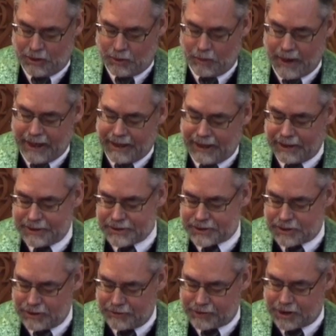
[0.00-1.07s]
Waiting to
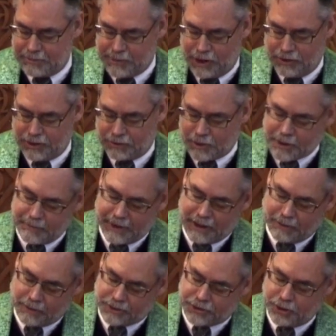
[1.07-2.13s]
serve communion with me
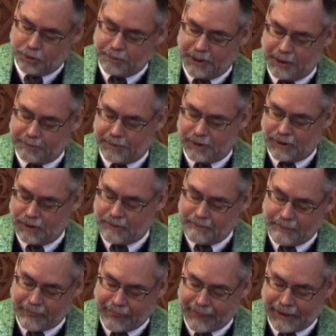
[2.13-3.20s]
were two
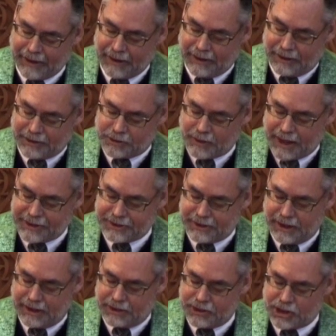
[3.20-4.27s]
people dressed
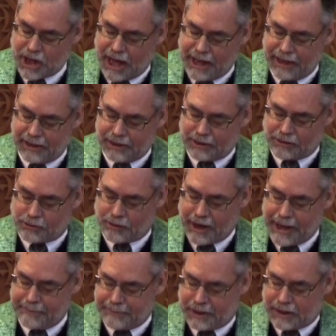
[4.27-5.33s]
in giant
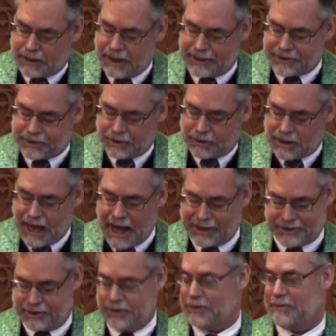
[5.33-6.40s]
grape cluster
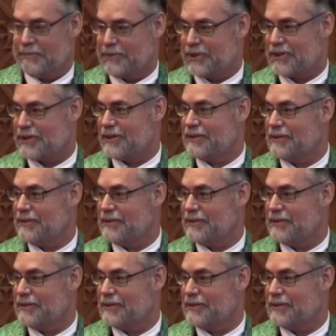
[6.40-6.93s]
costumes.